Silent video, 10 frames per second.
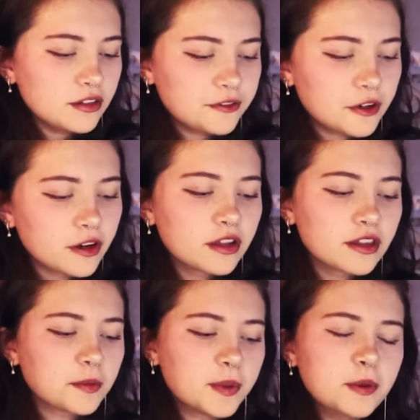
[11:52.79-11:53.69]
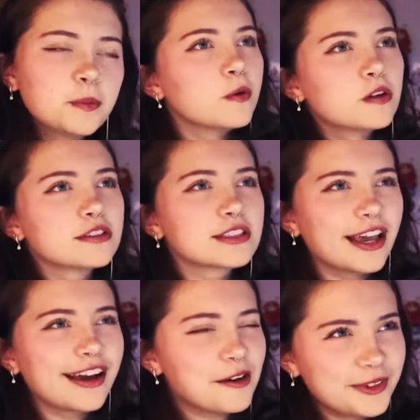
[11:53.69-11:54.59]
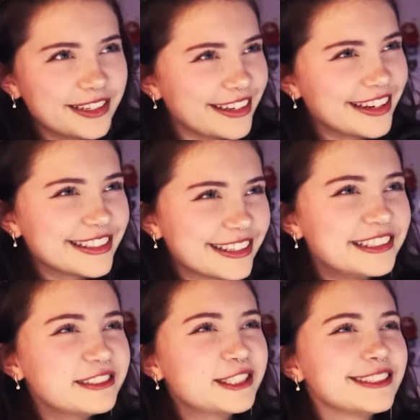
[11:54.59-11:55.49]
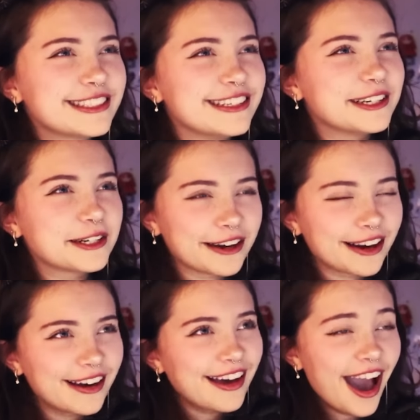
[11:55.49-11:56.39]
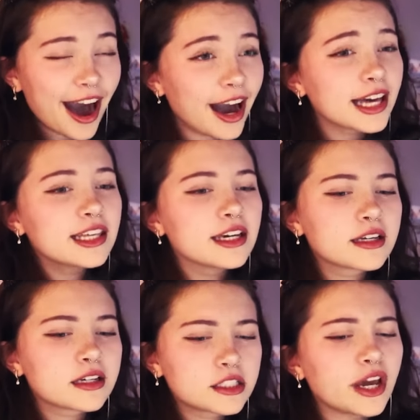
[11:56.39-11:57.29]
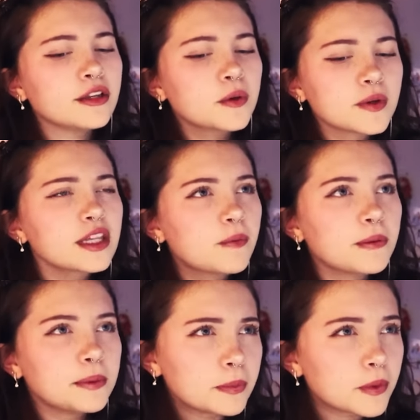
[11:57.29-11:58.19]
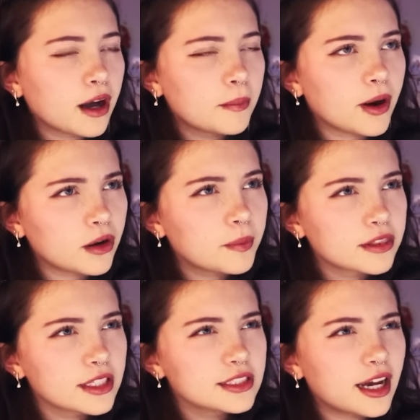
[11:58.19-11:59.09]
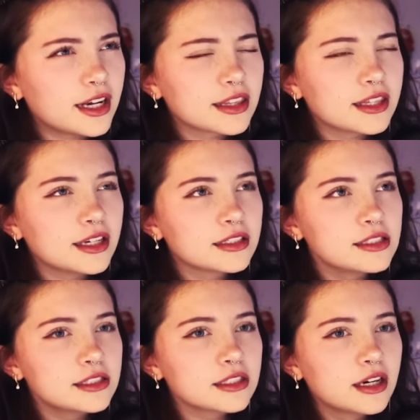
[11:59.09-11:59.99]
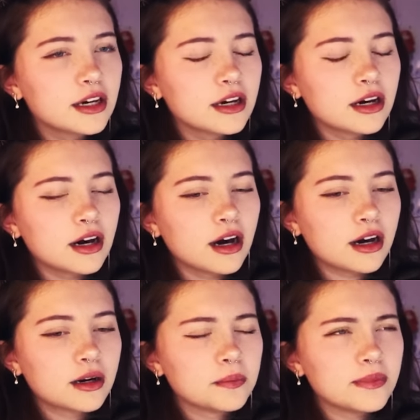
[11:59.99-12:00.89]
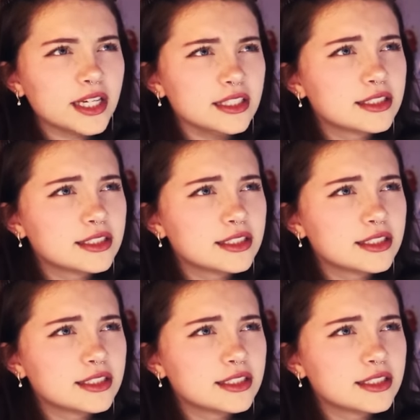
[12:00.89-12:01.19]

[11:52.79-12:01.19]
For the people saying I'm an attention seeker, I think genuinely when people come out about these kind of things, is